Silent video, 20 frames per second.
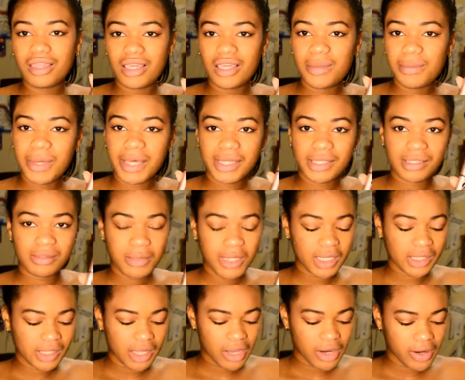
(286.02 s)
The best
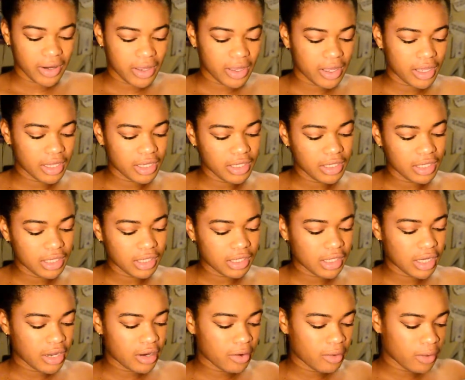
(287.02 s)
mascara in the
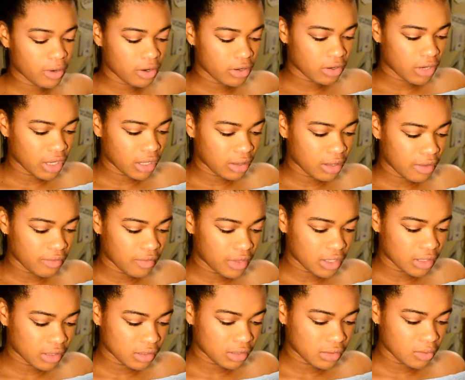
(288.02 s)
entire world. I love
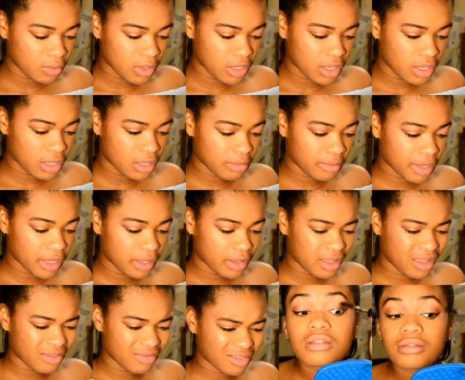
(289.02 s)
this with my
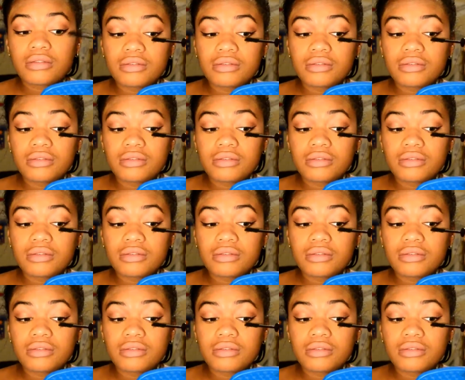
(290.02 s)
life.